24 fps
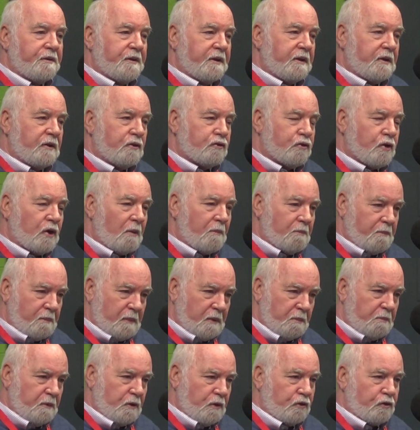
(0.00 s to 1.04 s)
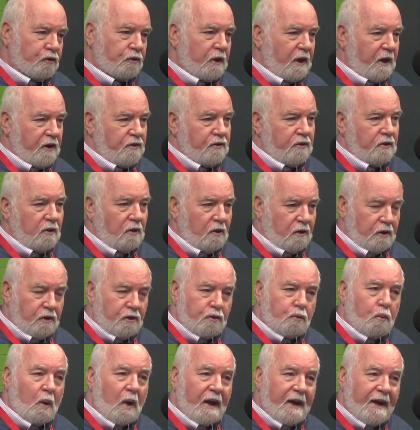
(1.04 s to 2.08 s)
the Trump administration on
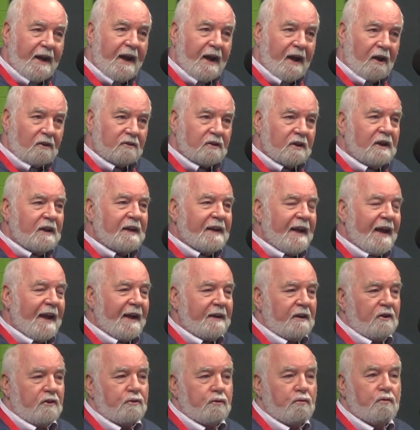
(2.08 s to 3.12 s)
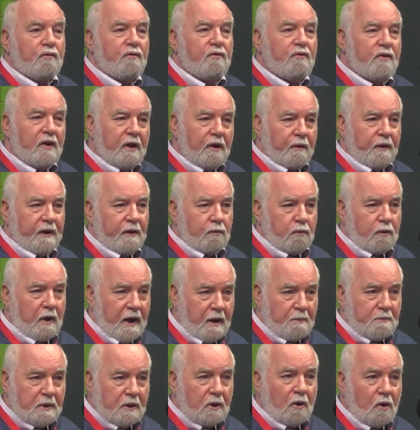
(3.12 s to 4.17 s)
its way out and its very
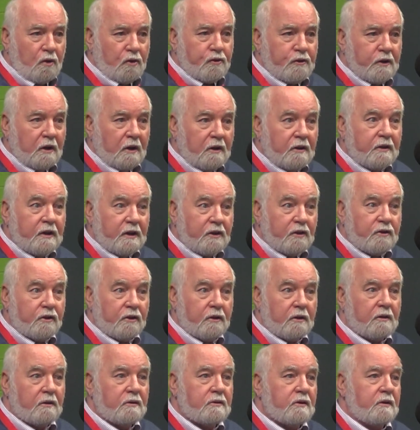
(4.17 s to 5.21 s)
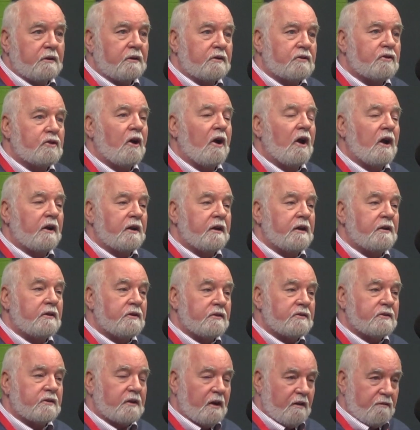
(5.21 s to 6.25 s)
rampant hostility to the
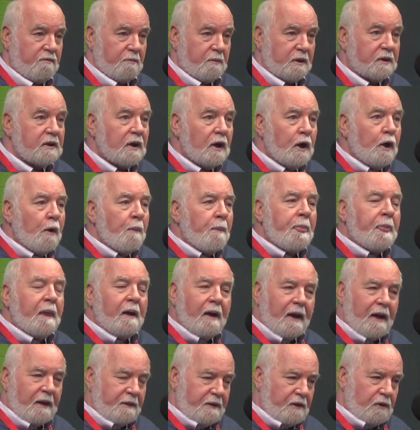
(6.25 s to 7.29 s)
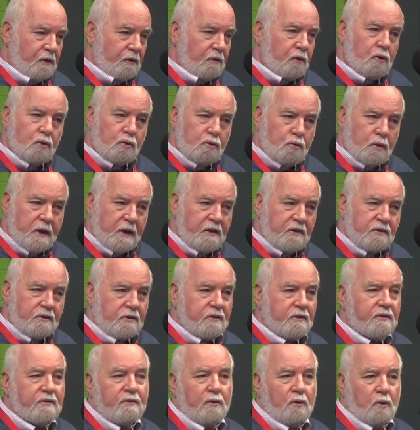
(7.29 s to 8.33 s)
Chinese government. And there are good
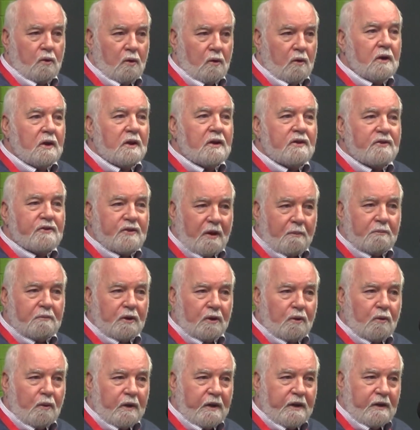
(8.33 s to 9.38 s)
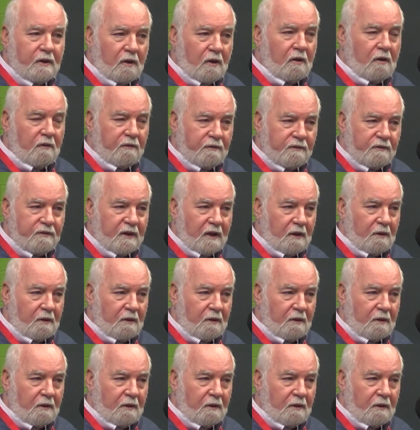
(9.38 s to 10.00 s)
reasons for some degree of